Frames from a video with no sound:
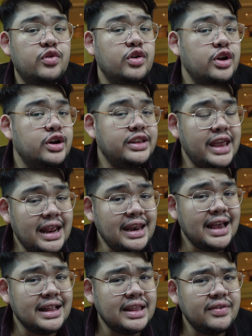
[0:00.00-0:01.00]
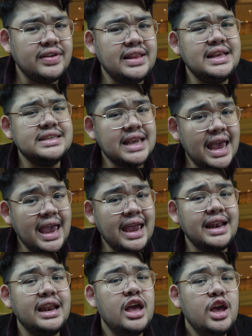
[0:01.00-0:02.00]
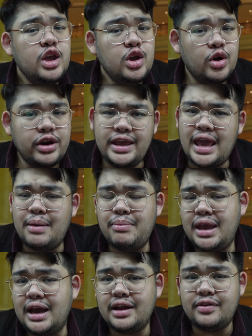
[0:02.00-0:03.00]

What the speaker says: for your daily activities and your gaming